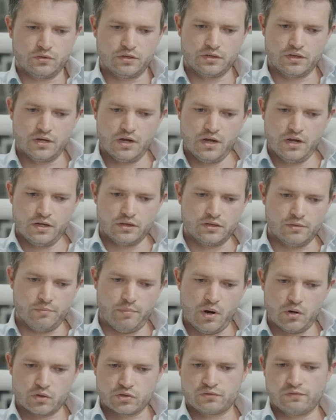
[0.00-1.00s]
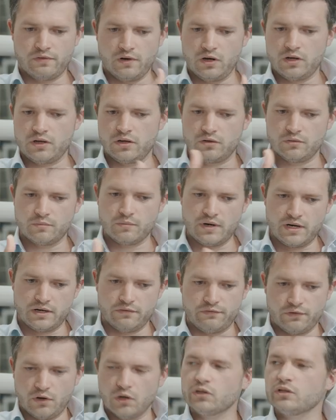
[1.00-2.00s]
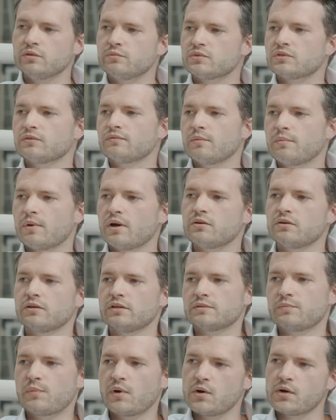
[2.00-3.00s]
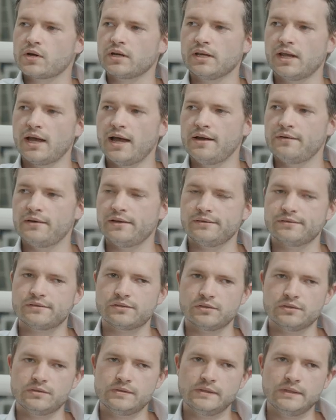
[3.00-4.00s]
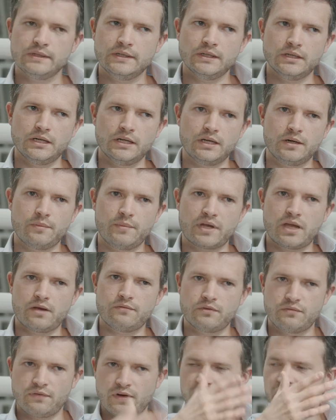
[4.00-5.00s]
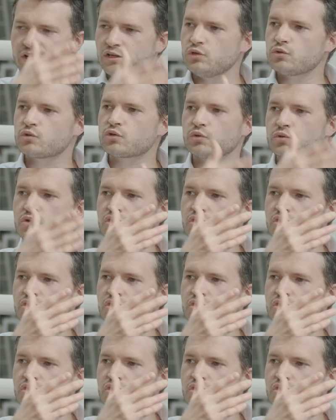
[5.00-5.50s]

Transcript: the, the box volume, where the volumes of the boat is broken down into. Um, it gave it a very neutral